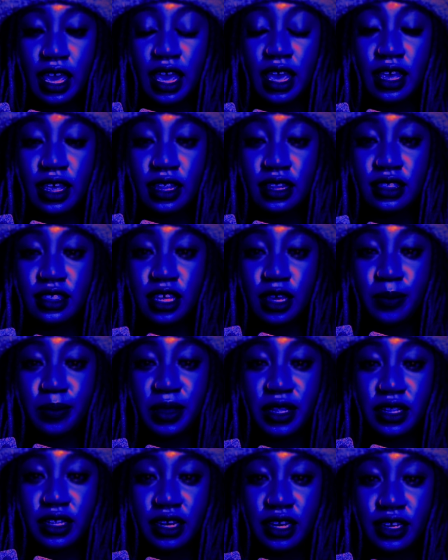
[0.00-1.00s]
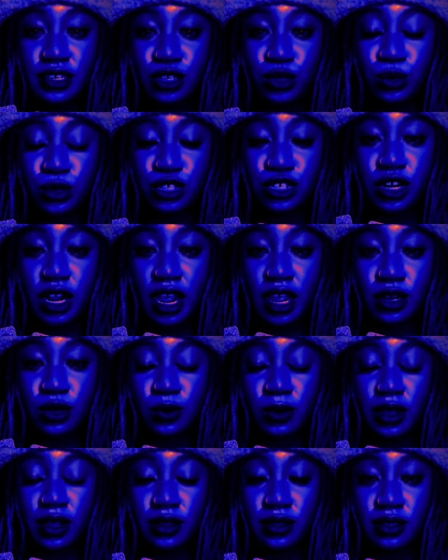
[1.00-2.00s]
and the ability to attract
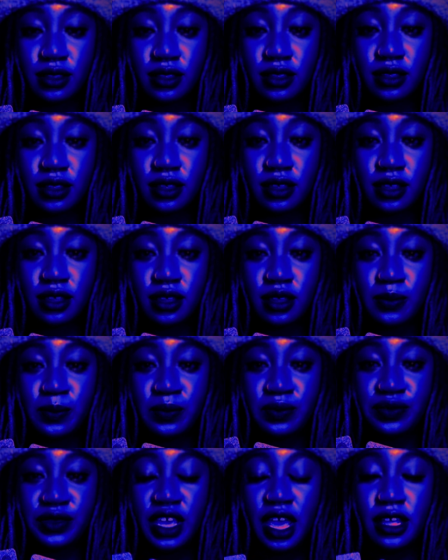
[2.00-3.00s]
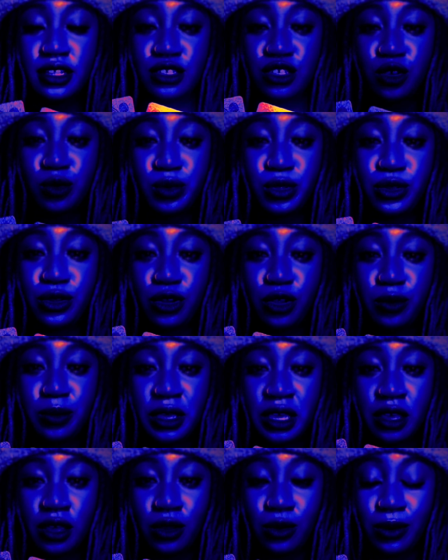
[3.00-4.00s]
wealth. And so Pluto
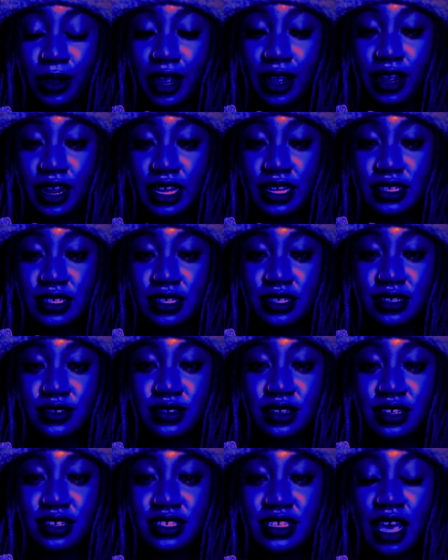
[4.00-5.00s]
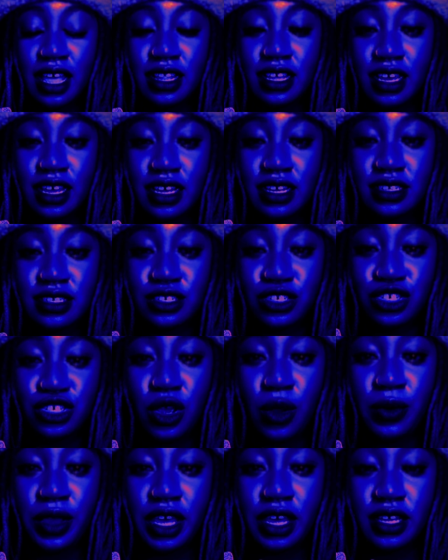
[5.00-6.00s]
being Aquarius is telling us and
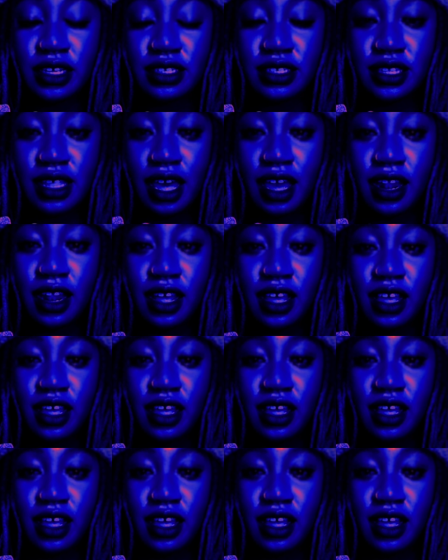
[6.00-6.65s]
showing us that,